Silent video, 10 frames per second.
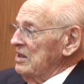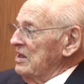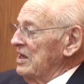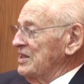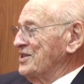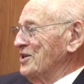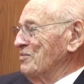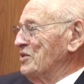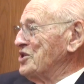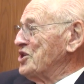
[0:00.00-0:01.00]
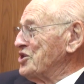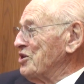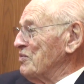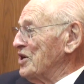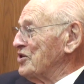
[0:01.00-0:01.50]
as a business
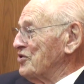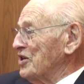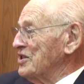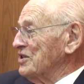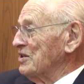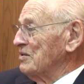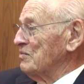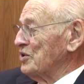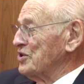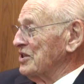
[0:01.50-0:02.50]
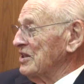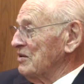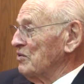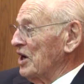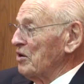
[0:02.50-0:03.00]
administration person,
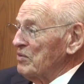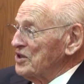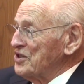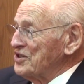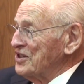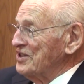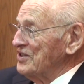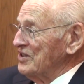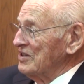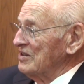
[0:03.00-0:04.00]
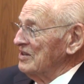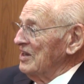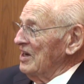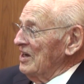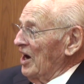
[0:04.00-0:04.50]
running businesses and
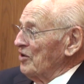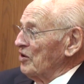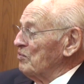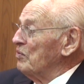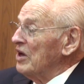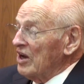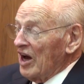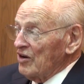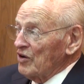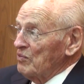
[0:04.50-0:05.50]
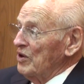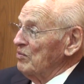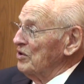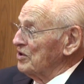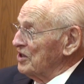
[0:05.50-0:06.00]
hiring
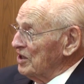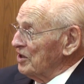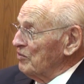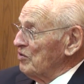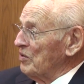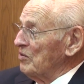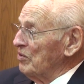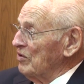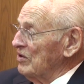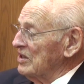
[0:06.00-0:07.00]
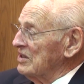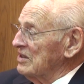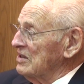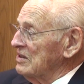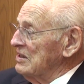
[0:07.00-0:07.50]
people and dealing with people, and
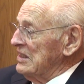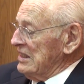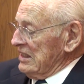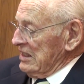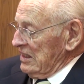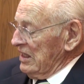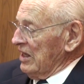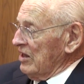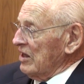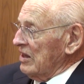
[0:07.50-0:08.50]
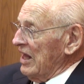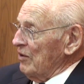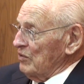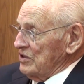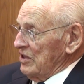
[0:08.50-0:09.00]
yeah, I think that
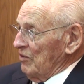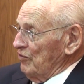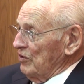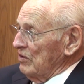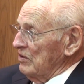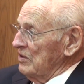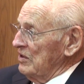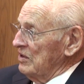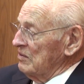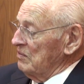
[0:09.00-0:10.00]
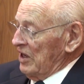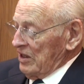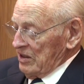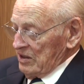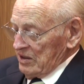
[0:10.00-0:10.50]
was helpful in
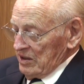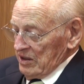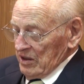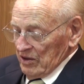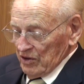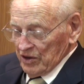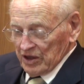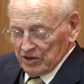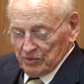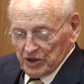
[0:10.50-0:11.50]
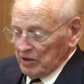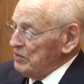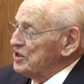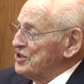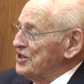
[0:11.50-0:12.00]
my learning to be a
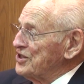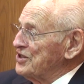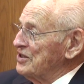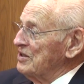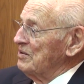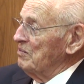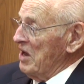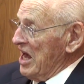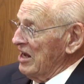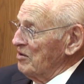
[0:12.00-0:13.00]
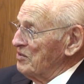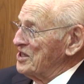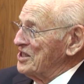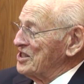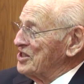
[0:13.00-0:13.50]
businessman, a
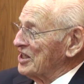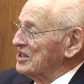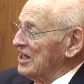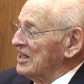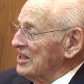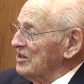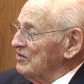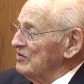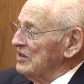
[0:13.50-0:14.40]
business executive.